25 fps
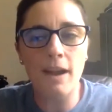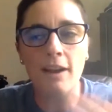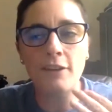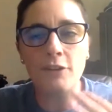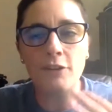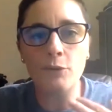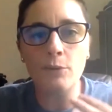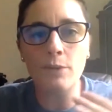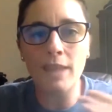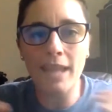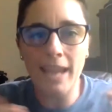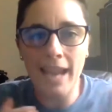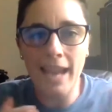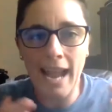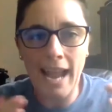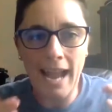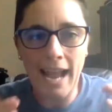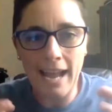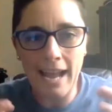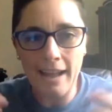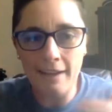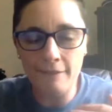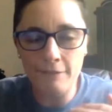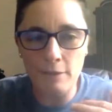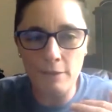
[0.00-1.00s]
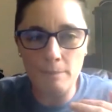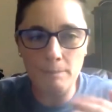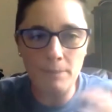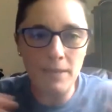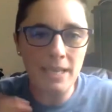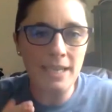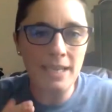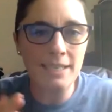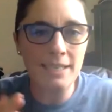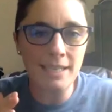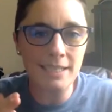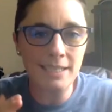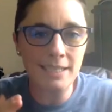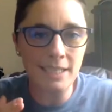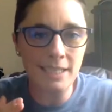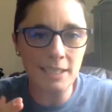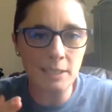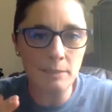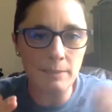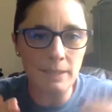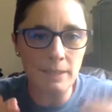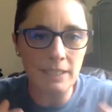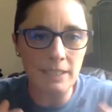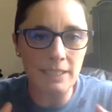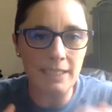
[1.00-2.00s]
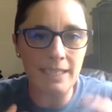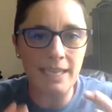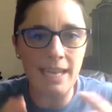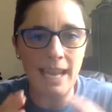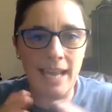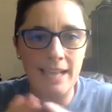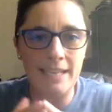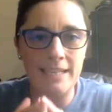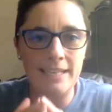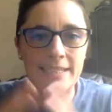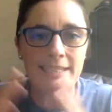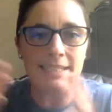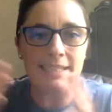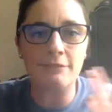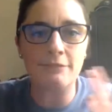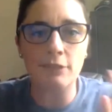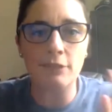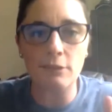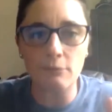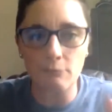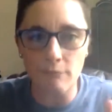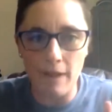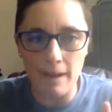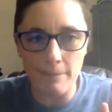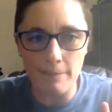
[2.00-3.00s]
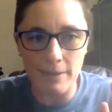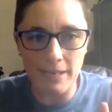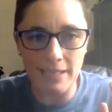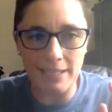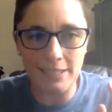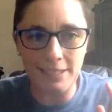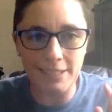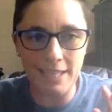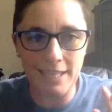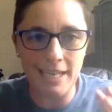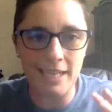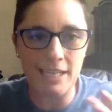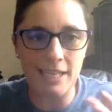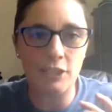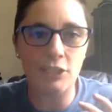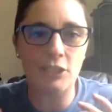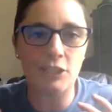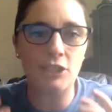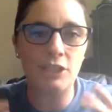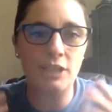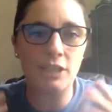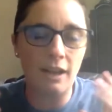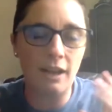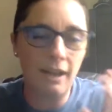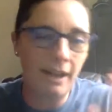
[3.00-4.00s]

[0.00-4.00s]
do they have the peak digestibility at a different ripening stage?